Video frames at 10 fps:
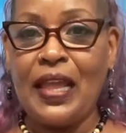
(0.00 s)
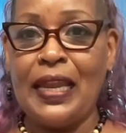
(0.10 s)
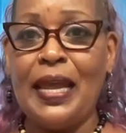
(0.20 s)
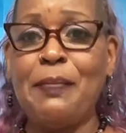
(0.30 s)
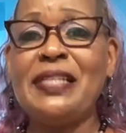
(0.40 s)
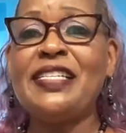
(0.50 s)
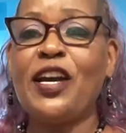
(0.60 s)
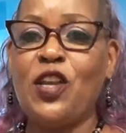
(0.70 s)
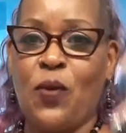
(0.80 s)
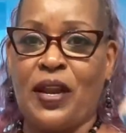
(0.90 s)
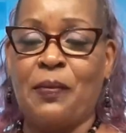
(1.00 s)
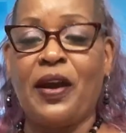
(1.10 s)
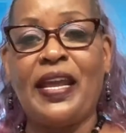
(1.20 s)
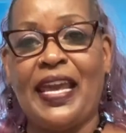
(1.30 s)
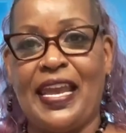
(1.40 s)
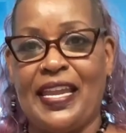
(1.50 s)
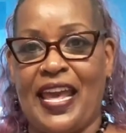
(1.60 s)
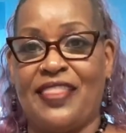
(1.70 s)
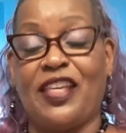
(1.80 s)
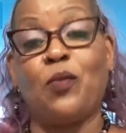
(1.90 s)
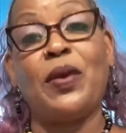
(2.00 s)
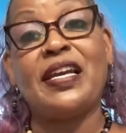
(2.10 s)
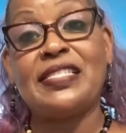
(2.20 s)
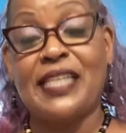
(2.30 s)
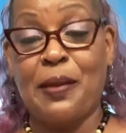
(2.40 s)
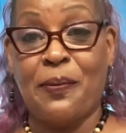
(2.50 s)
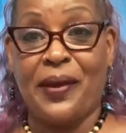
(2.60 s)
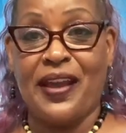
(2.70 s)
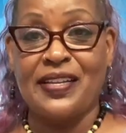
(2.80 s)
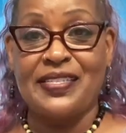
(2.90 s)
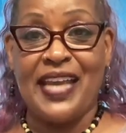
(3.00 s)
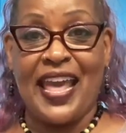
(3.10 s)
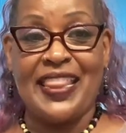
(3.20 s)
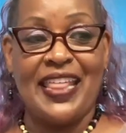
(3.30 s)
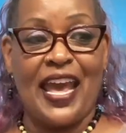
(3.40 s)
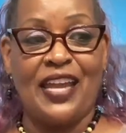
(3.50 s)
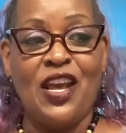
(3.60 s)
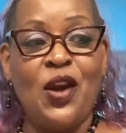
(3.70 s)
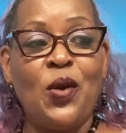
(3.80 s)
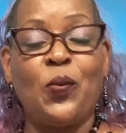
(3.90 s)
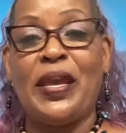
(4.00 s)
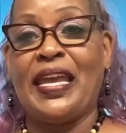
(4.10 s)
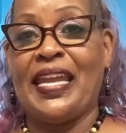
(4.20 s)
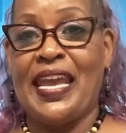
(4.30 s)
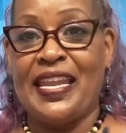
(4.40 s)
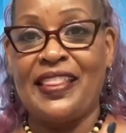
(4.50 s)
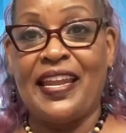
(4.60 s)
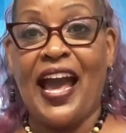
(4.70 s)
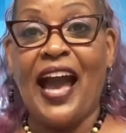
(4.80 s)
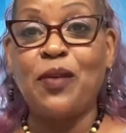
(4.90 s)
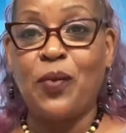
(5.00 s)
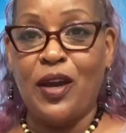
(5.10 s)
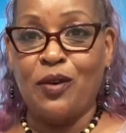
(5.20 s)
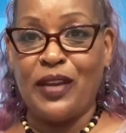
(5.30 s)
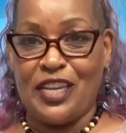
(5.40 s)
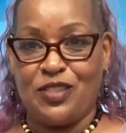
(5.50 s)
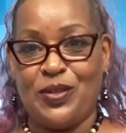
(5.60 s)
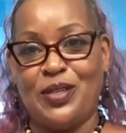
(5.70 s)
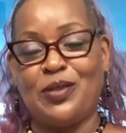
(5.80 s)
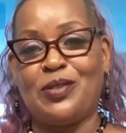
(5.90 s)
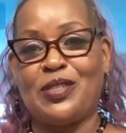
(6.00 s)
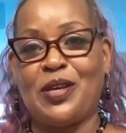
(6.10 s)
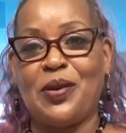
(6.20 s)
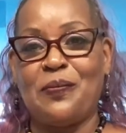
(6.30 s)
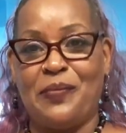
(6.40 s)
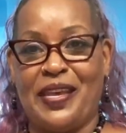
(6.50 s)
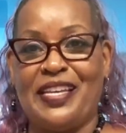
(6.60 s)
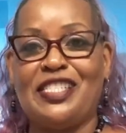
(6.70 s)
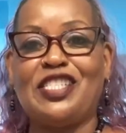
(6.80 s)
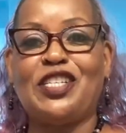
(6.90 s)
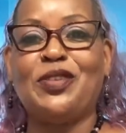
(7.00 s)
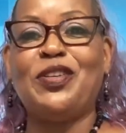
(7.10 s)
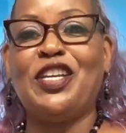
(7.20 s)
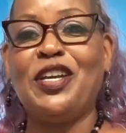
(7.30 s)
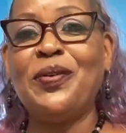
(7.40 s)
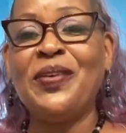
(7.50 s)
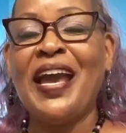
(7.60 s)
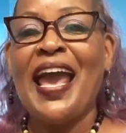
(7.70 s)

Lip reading: Let me tell you what I'm gonna eat, and then we can say prayers, and then we can eat, and then I will introduce me to you.